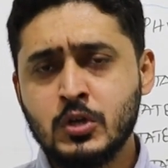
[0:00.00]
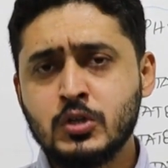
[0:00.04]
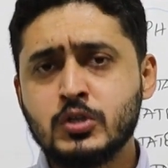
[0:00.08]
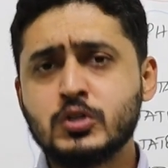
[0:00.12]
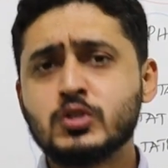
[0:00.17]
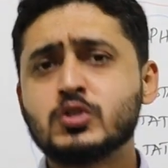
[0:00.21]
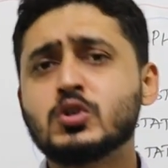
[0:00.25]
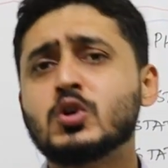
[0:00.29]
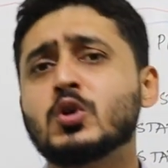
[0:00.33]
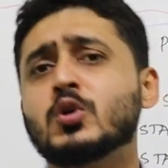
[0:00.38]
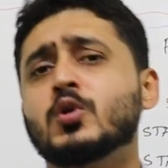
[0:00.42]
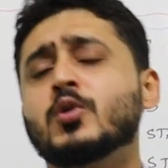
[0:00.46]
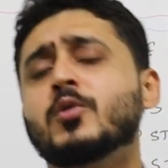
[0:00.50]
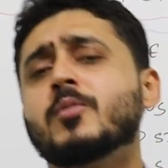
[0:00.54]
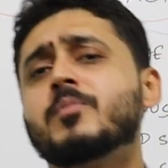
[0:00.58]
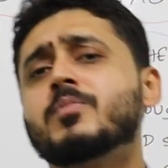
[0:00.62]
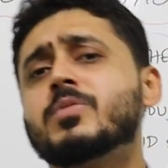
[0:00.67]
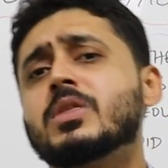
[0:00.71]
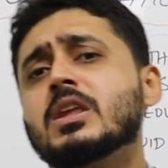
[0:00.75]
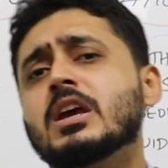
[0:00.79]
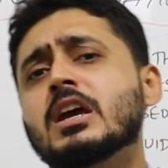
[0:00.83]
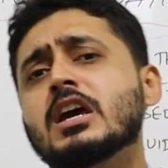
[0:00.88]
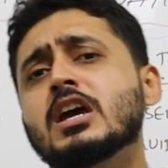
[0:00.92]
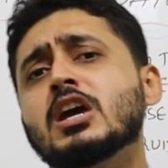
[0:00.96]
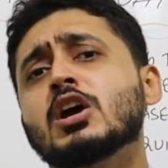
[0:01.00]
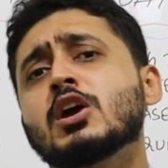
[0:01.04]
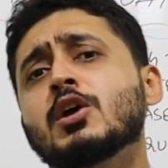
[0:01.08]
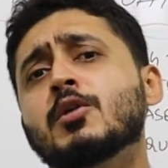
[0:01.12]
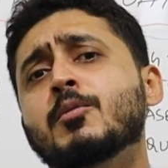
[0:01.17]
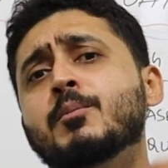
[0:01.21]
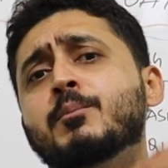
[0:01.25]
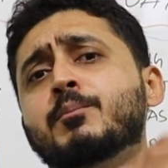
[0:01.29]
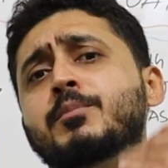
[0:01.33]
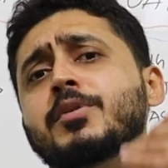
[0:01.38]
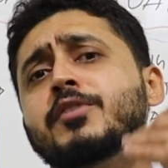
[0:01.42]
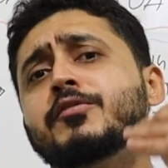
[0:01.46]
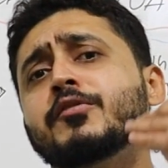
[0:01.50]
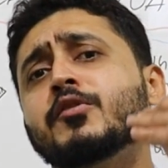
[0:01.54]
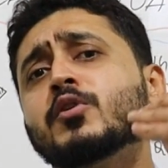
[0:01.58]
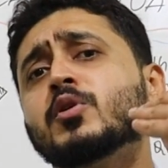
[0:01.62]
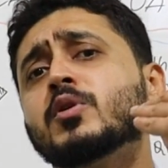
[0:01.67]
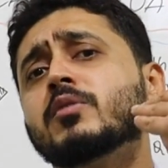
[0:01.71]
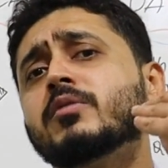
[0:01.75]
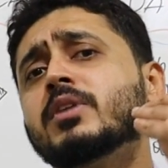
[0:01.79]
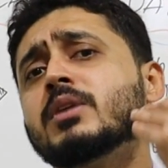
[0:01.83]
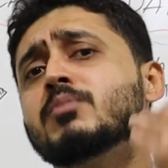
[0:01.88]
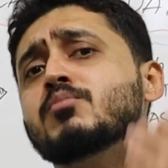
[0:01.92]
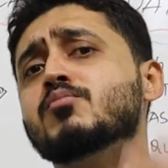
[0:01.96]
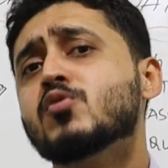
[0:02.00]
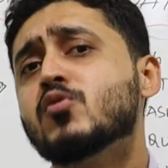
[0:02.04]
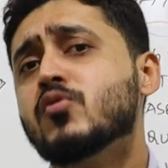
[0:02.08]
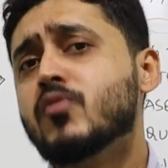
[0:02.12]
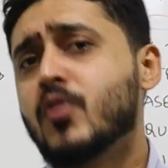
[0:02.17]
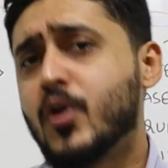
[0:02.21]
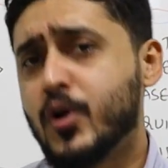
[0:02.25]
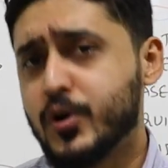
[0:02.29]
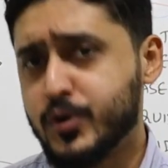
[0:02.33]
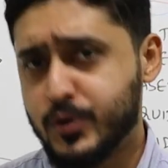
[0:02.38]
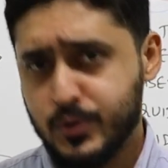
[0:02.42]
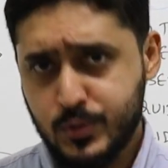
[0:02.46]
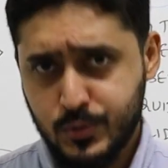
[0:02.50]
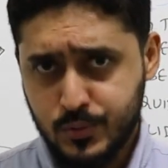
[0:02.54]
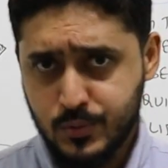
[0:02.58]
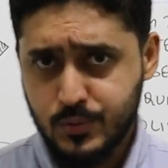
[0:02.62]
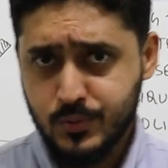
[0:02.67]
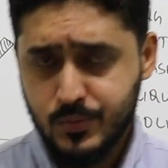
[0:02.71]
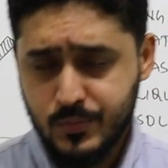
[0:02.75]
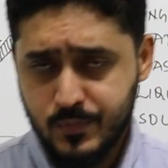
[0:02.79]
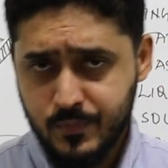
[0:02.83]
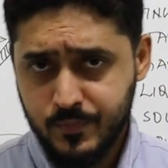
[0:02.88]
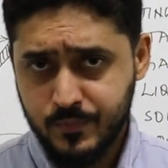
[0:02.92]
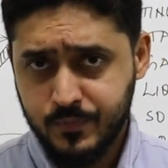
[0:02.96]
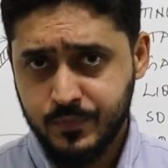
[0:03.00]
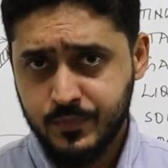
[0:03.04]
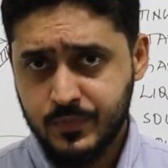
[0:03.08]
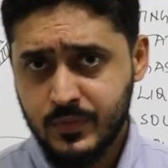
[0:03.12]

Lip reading: So, before we move on to